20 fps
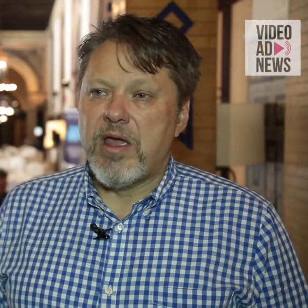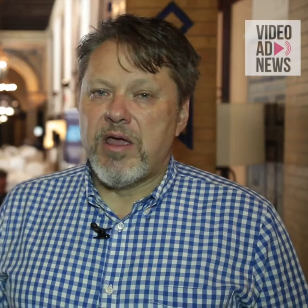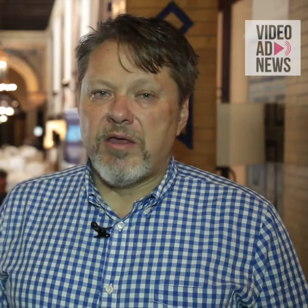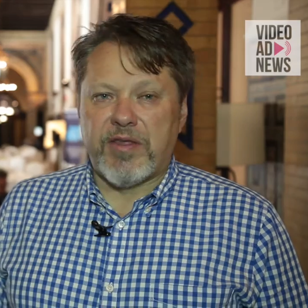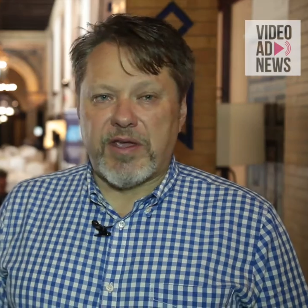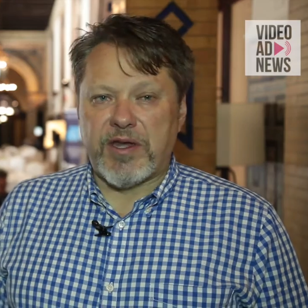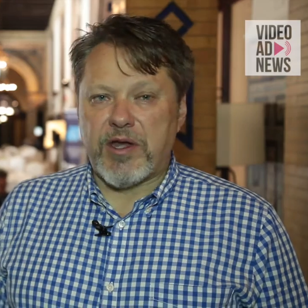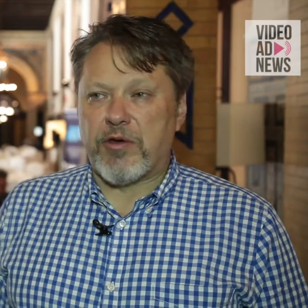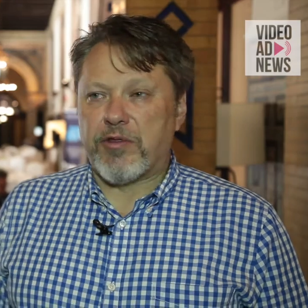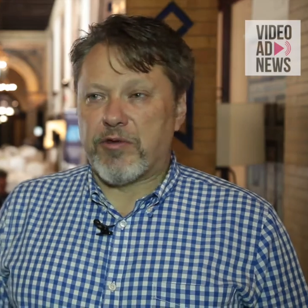
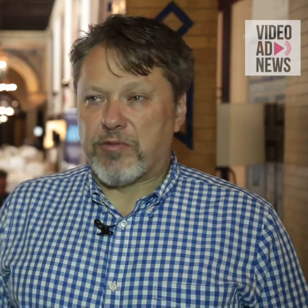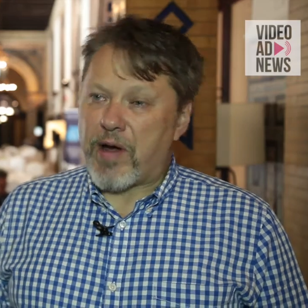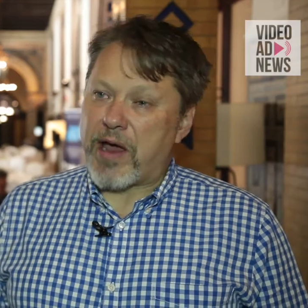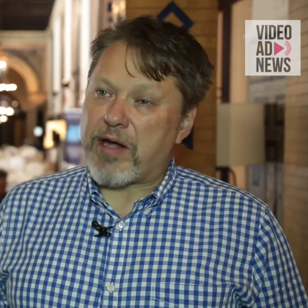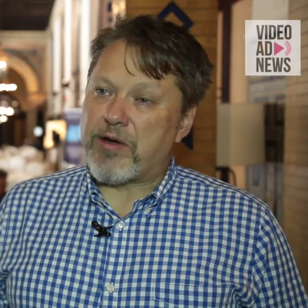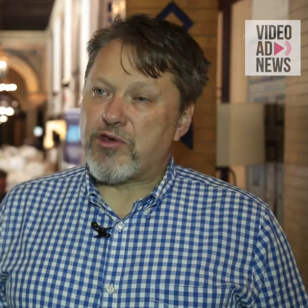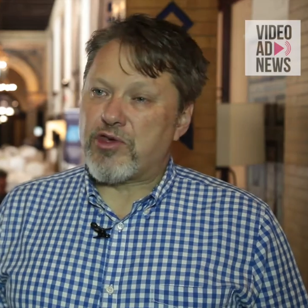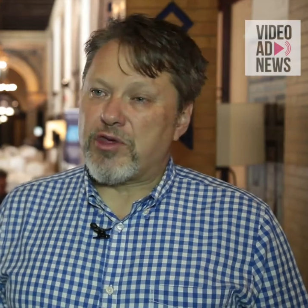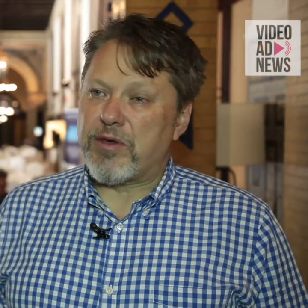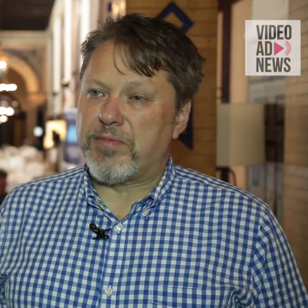they know the
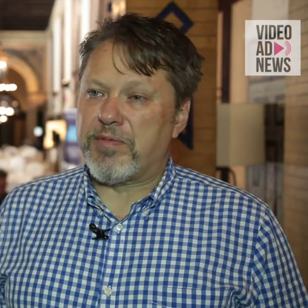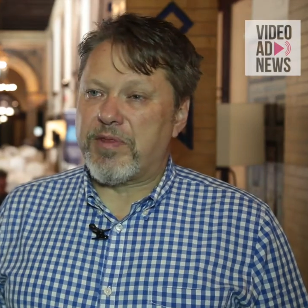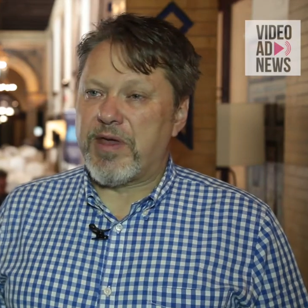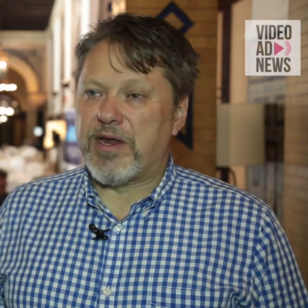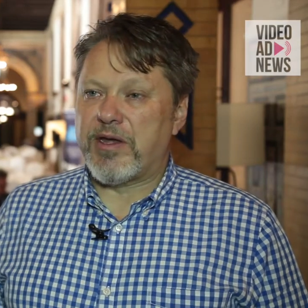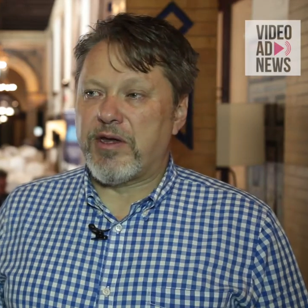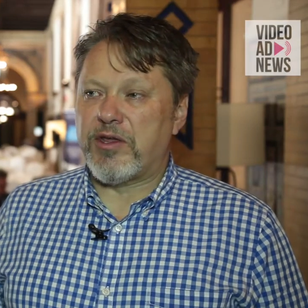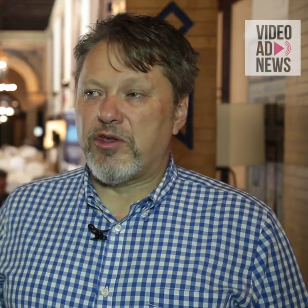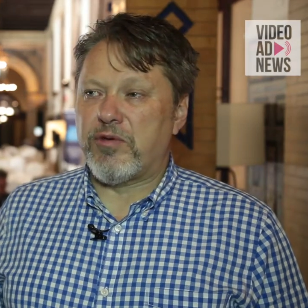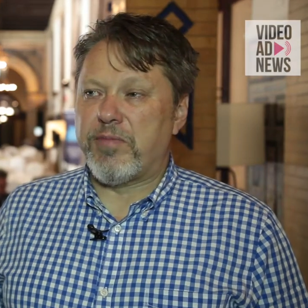ridership,
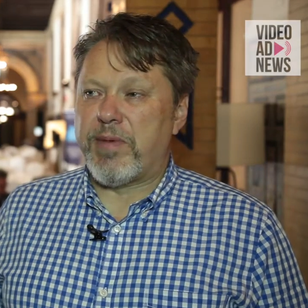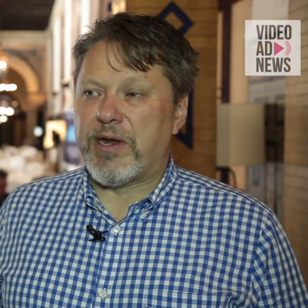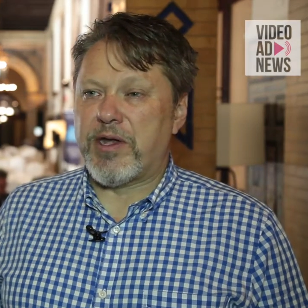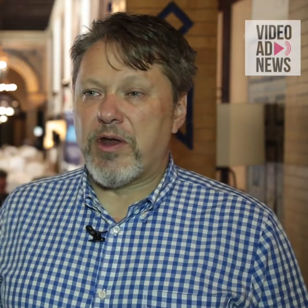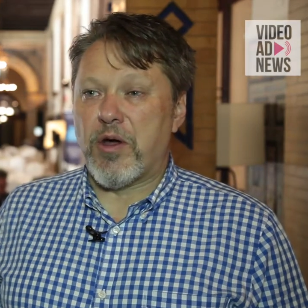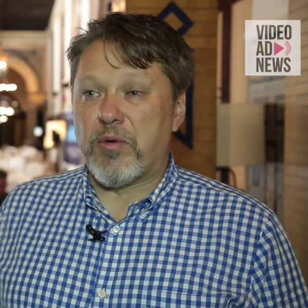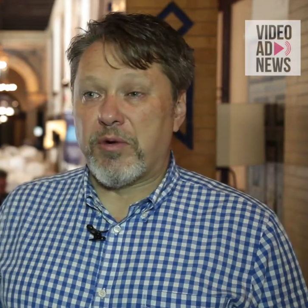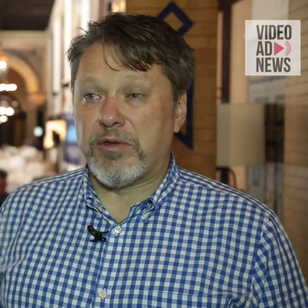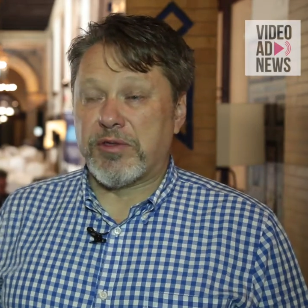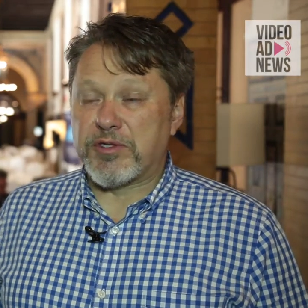you may
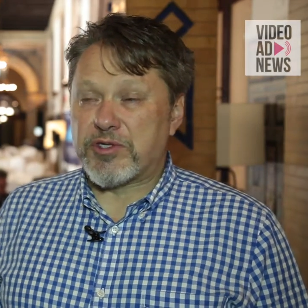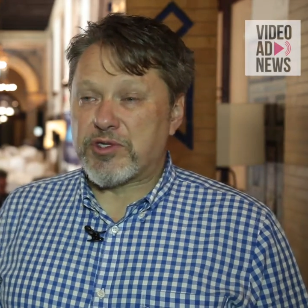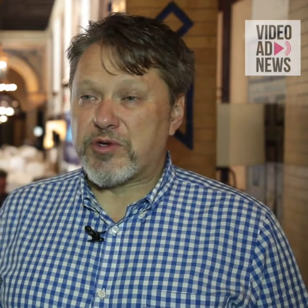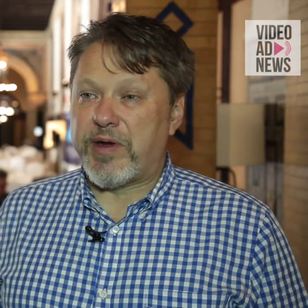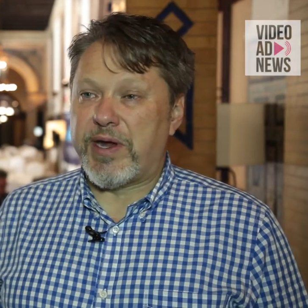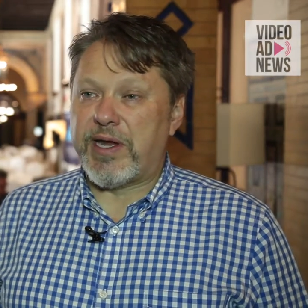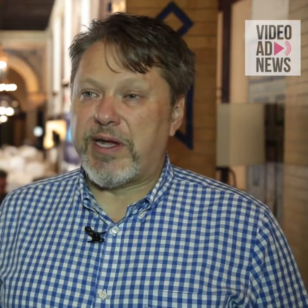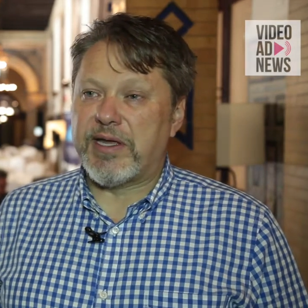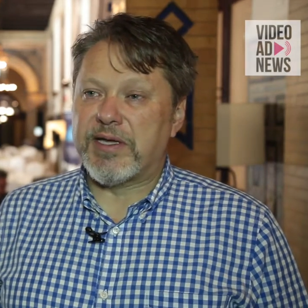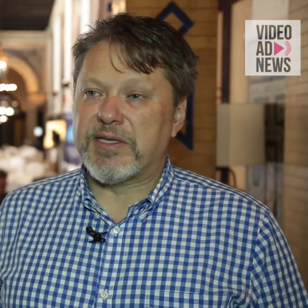know where the
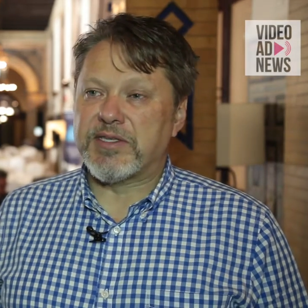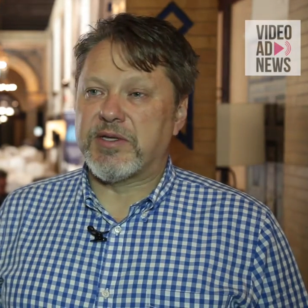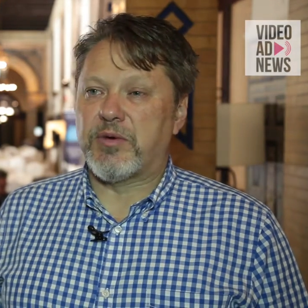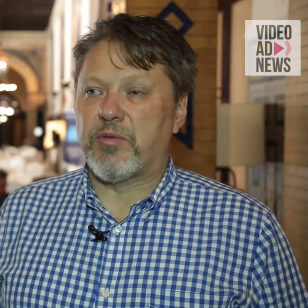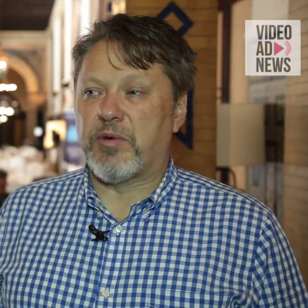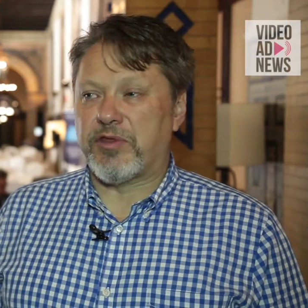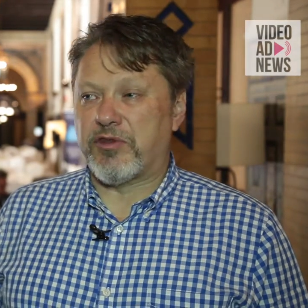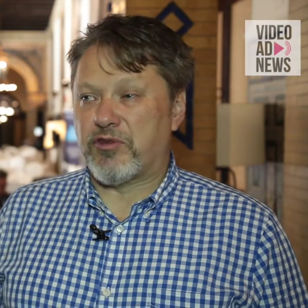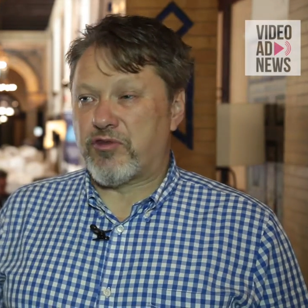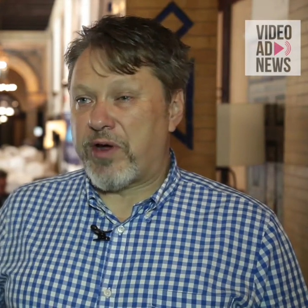screen is and
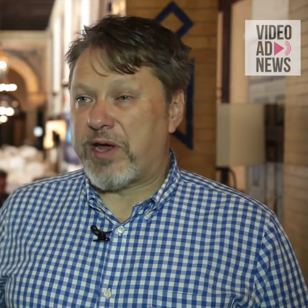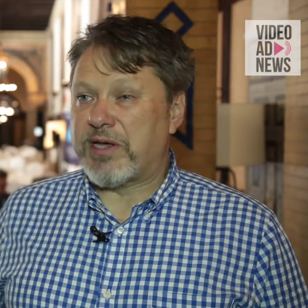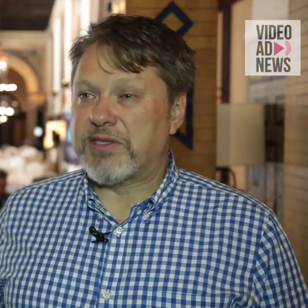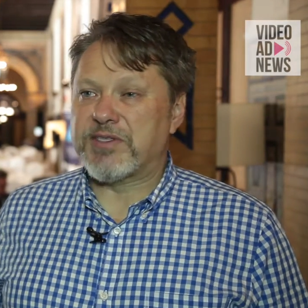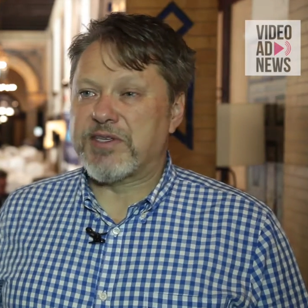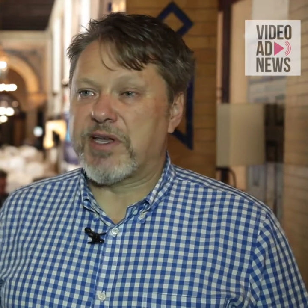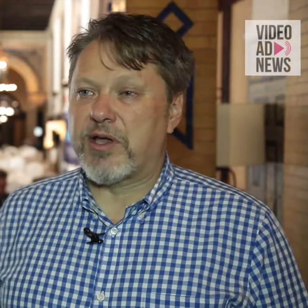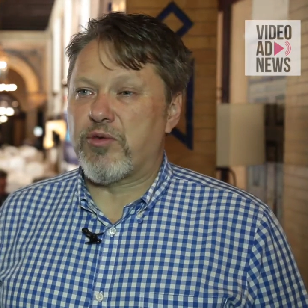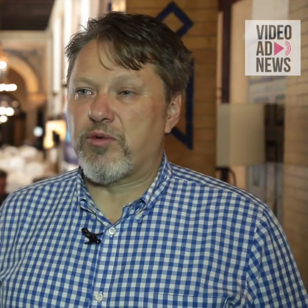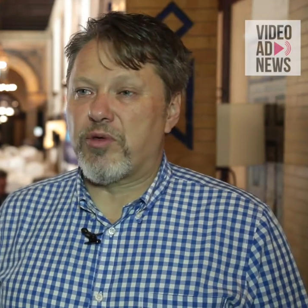what the train
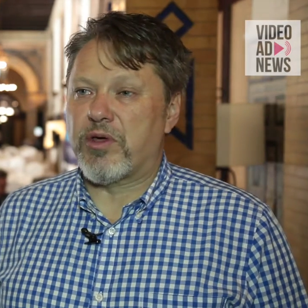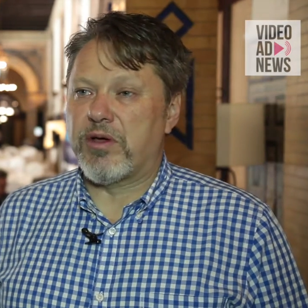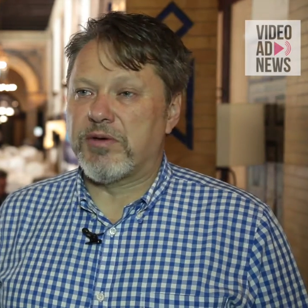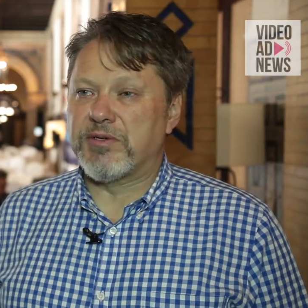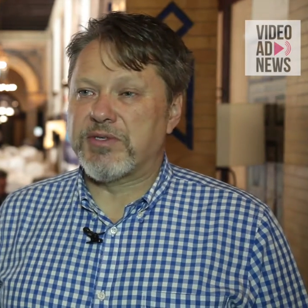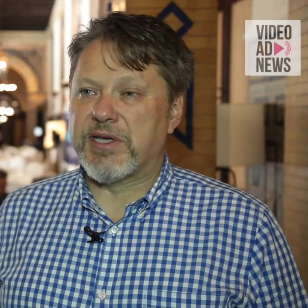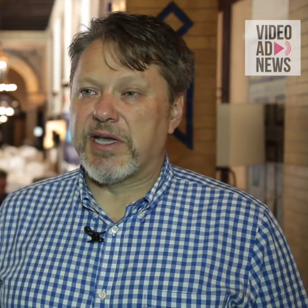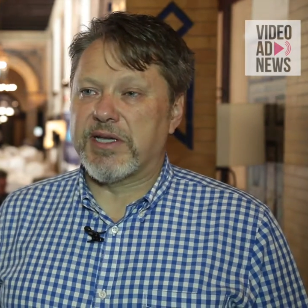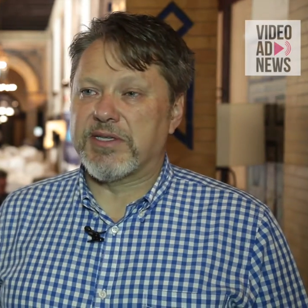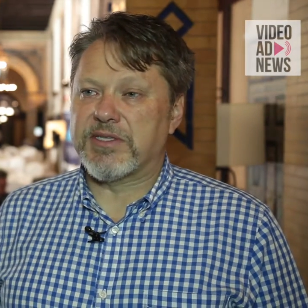schedule
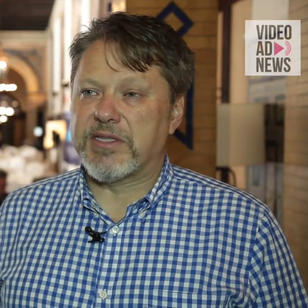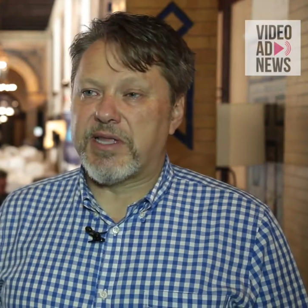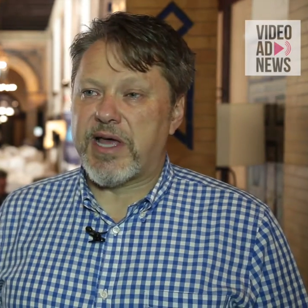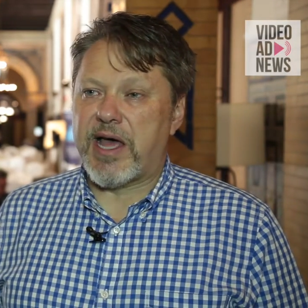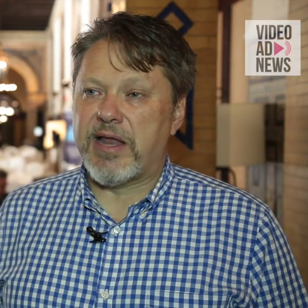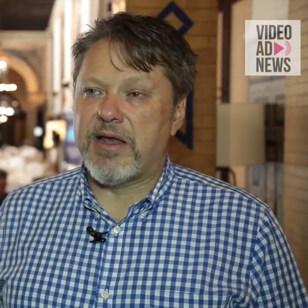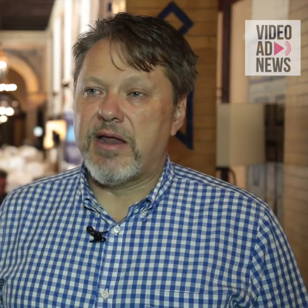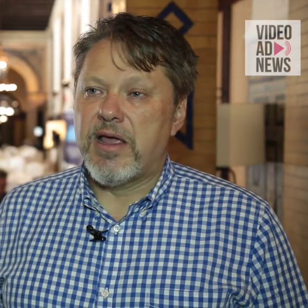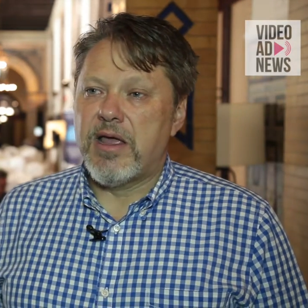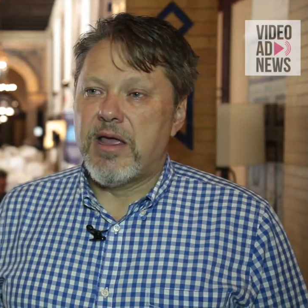goes against that.